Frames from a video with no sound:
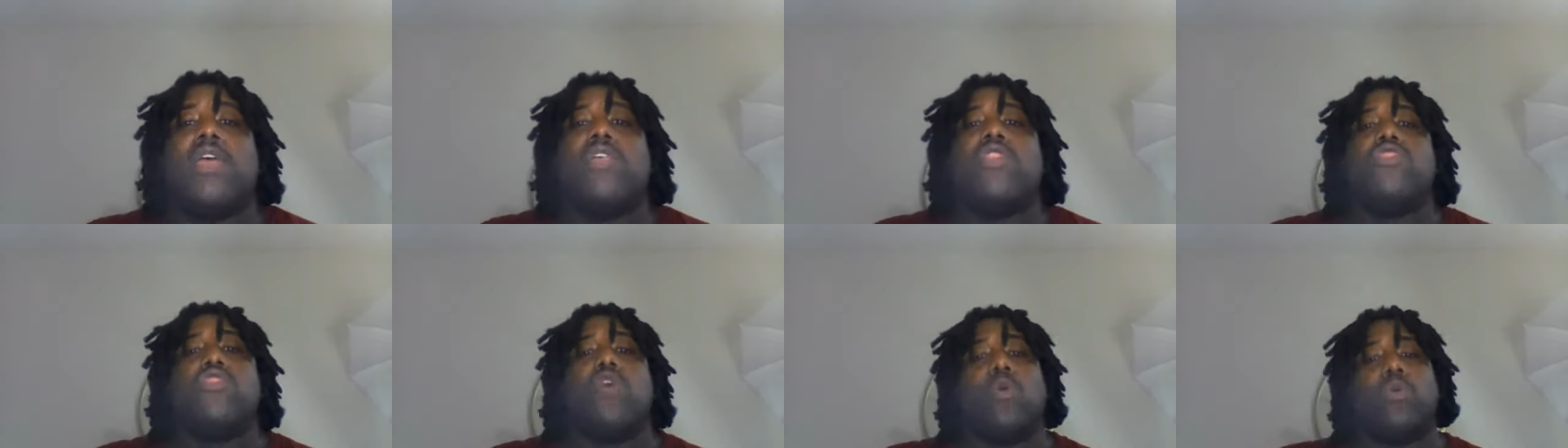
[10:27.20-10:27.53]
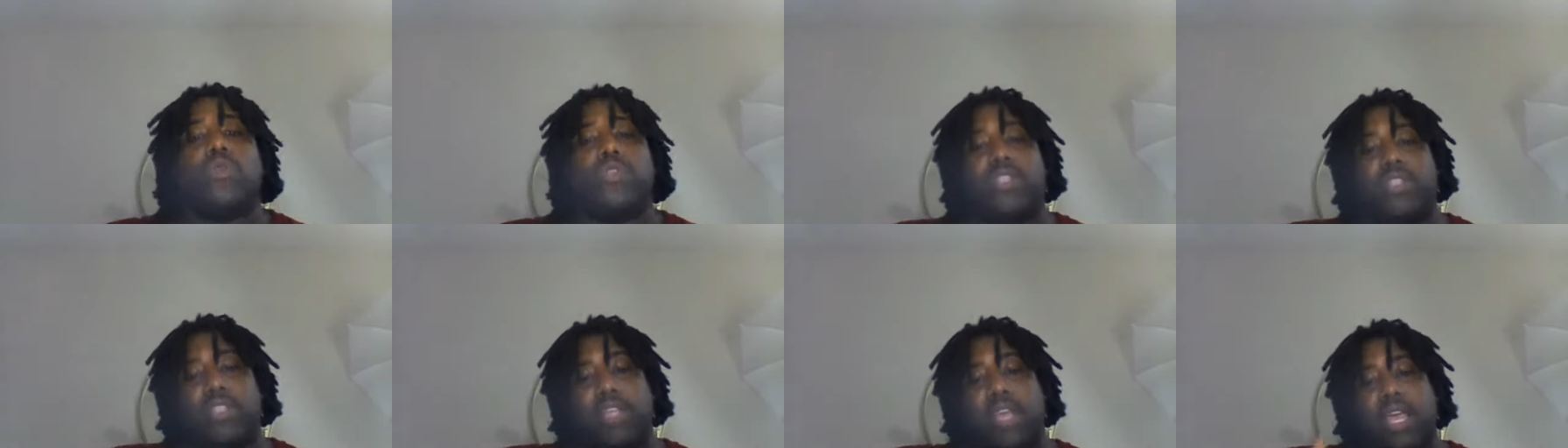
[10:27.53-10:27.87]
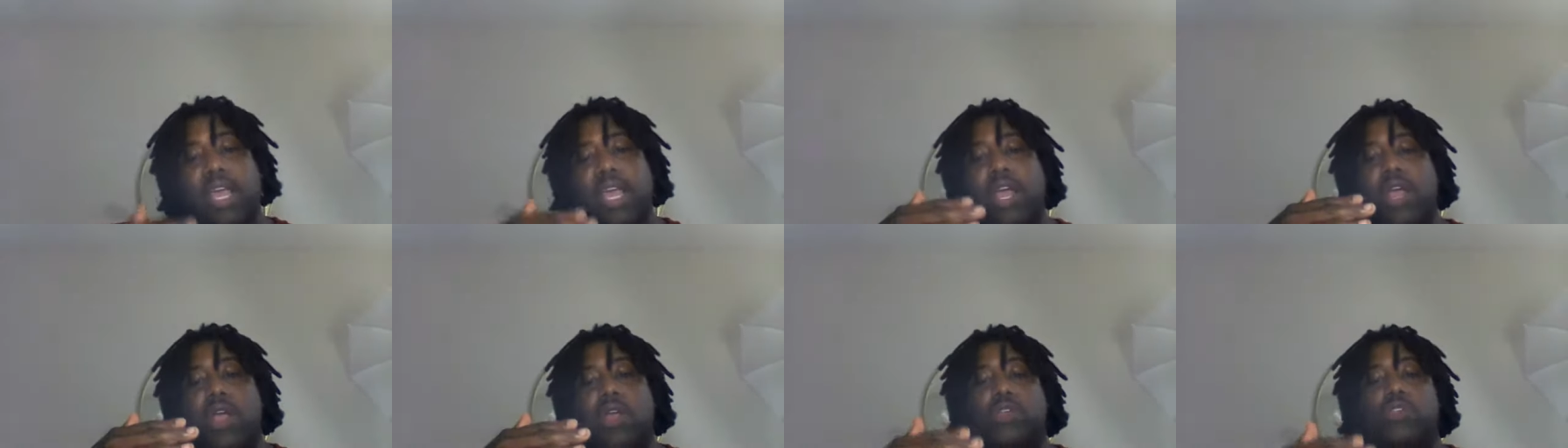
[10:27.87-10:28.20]
those
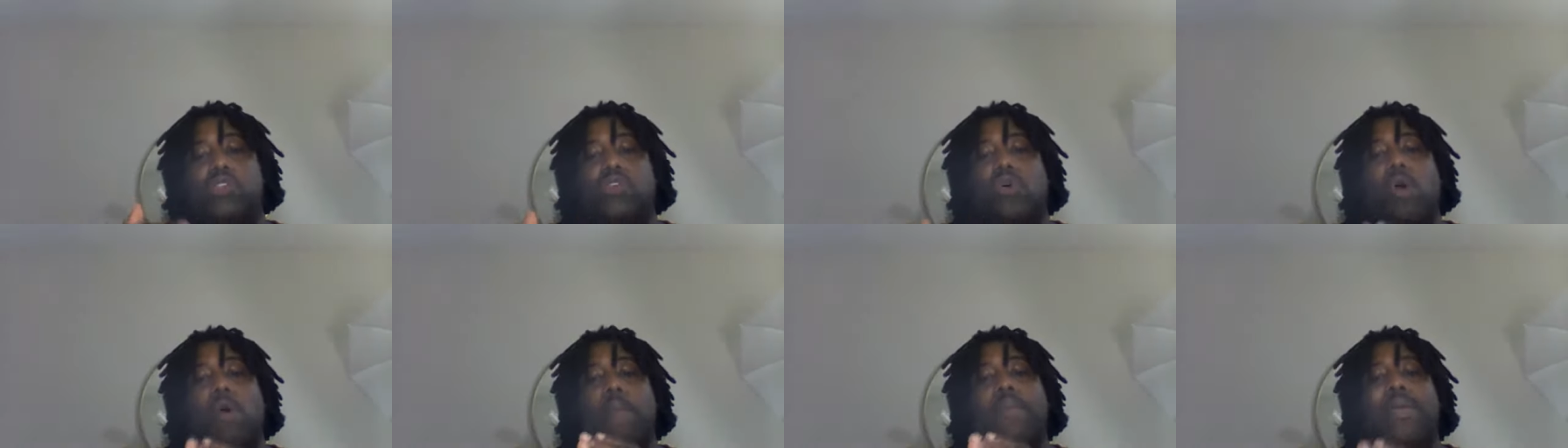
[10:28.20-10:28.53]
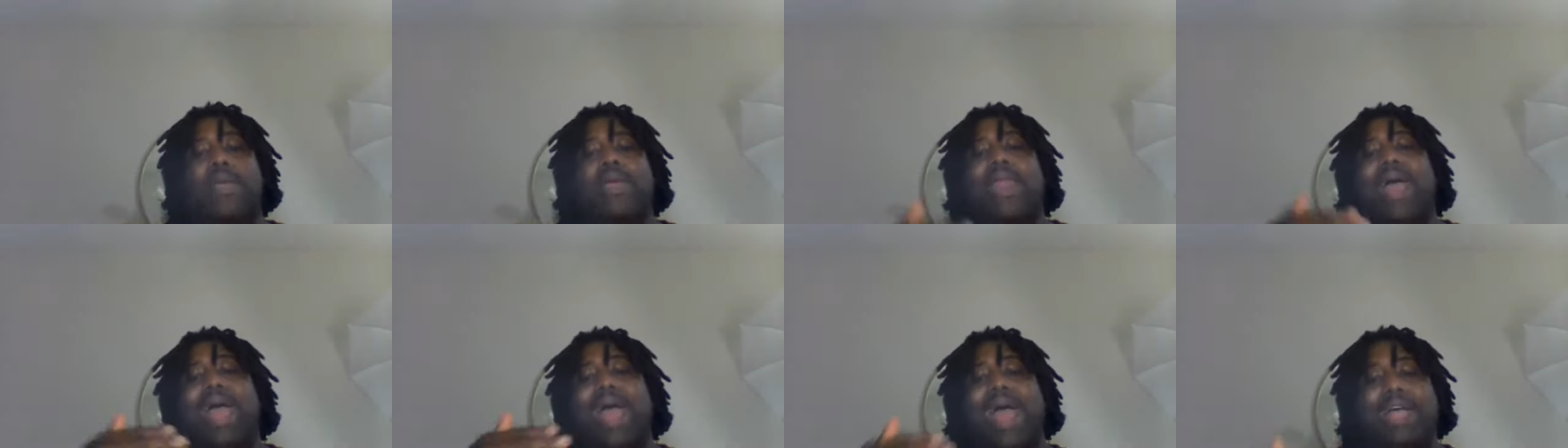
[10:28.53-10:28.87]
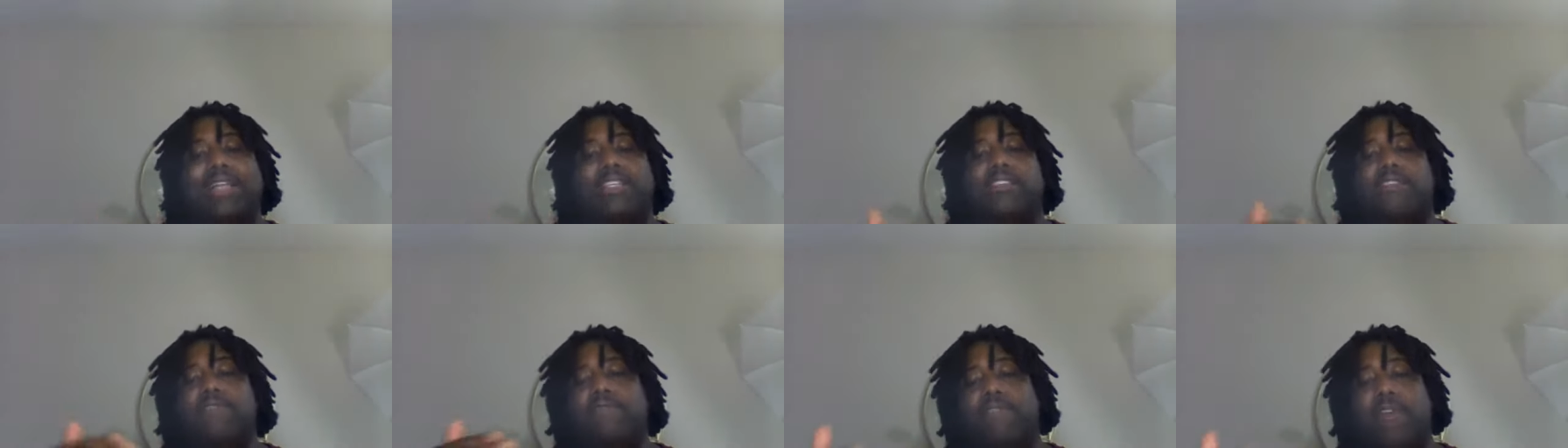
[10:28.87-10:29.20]
things are being
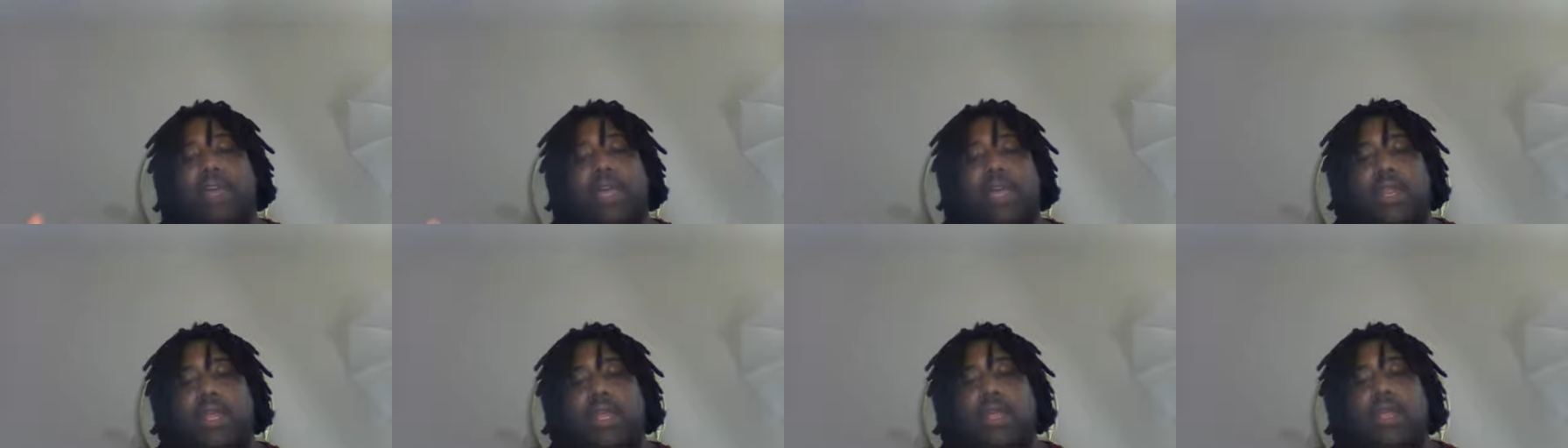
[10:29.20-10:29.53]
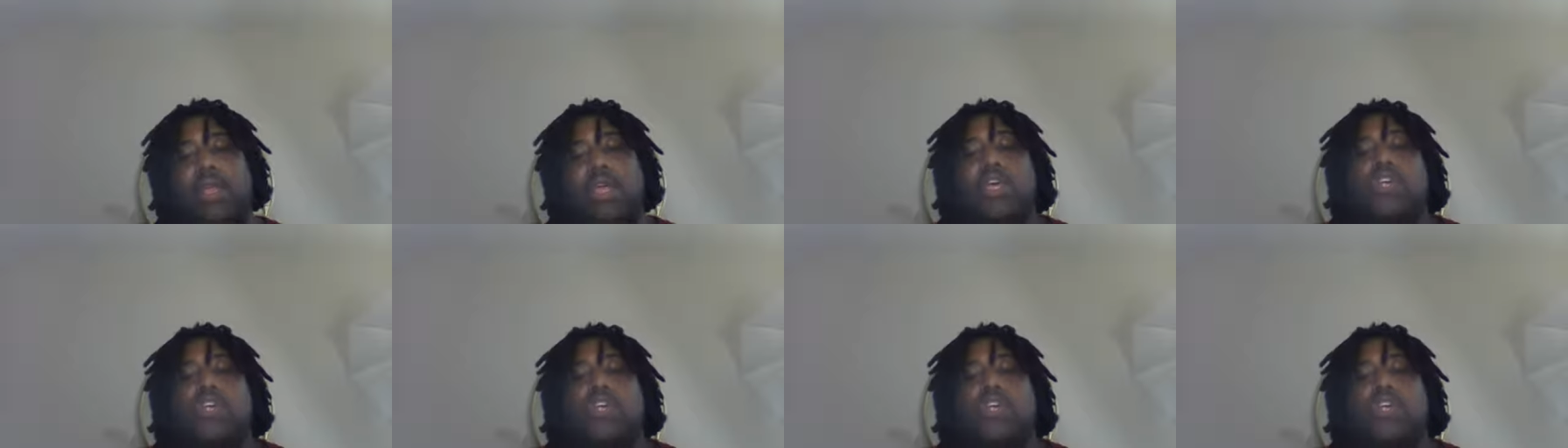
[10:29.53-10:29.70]
activated.